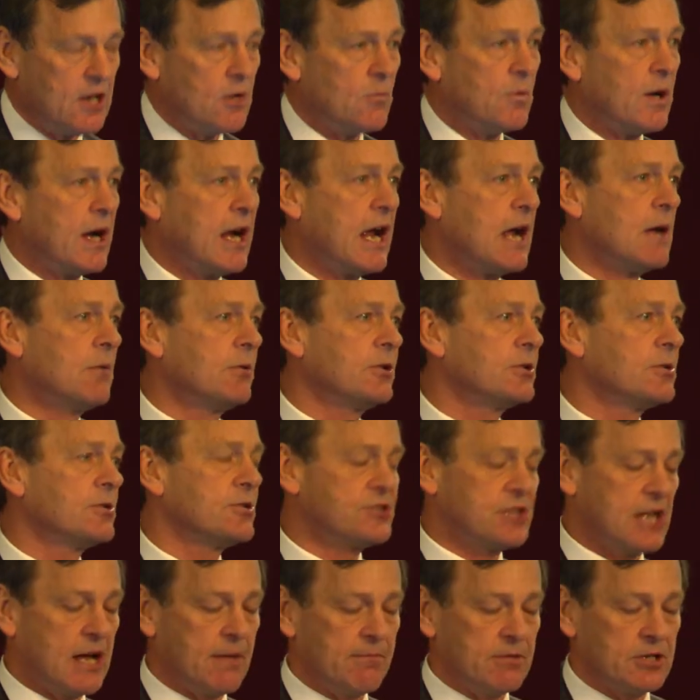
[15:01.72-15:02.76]
were able to
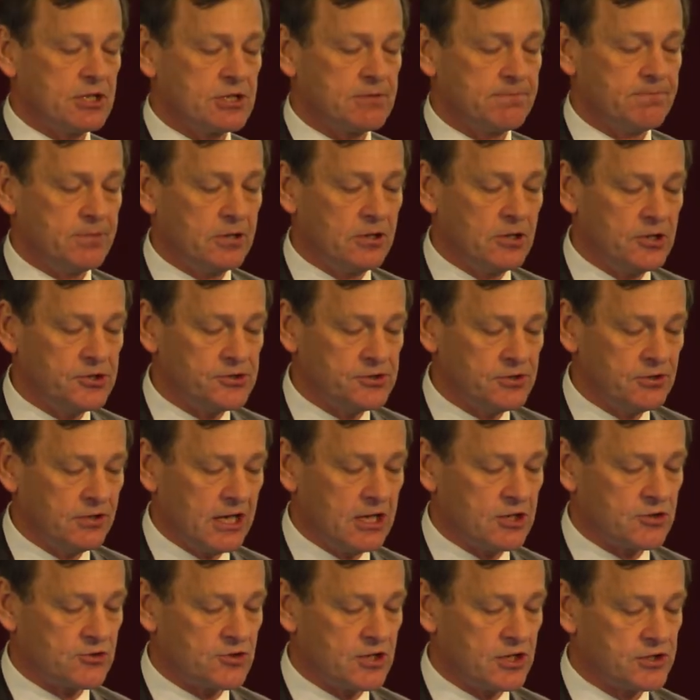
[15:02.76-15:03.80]
establish personal
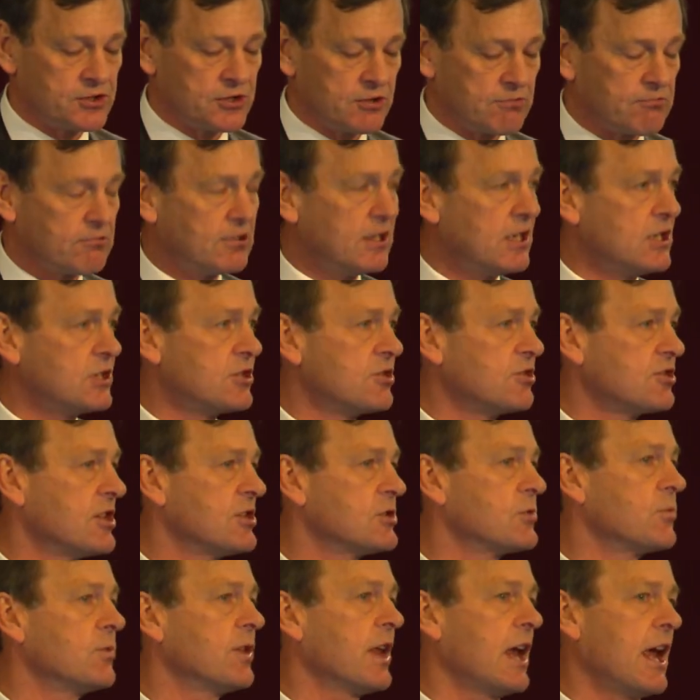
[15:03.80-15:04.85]
and trusted
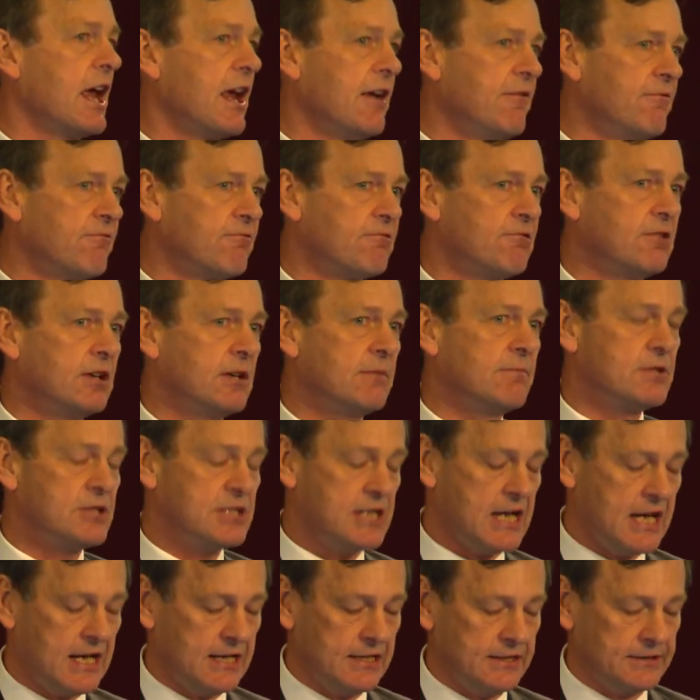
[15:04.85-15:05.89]
relationships with every
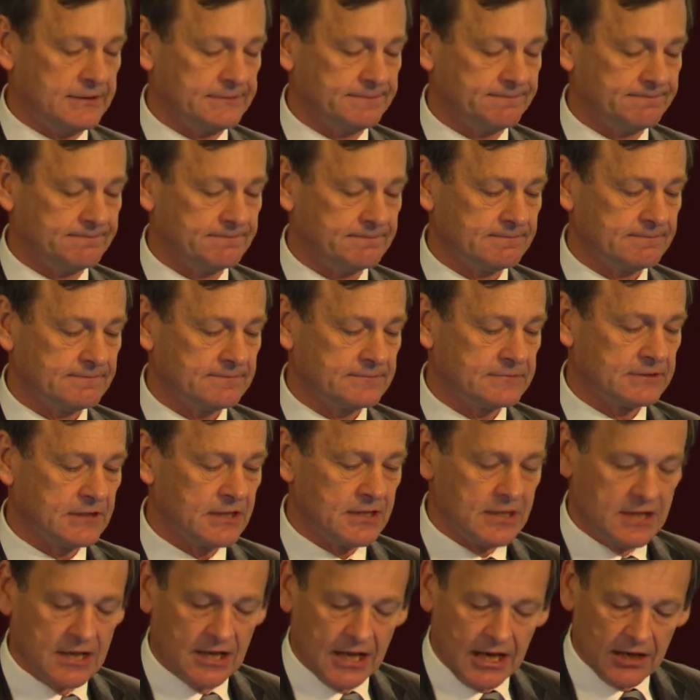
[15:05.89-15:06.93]
battalion.
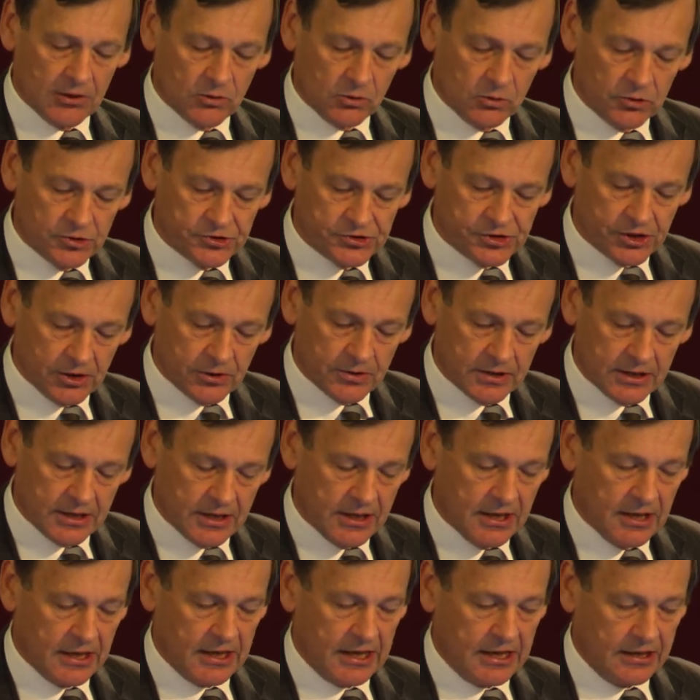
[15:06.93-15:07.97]
And also,
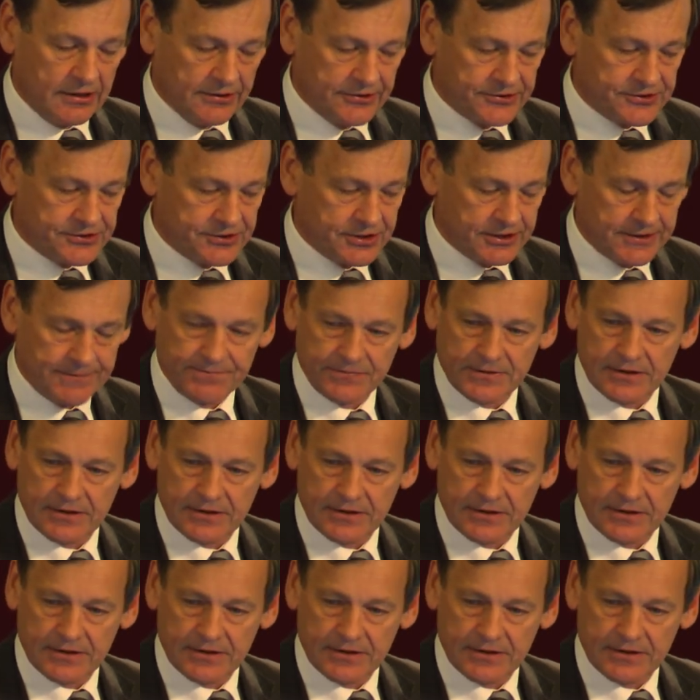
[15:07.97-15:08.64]
Ulster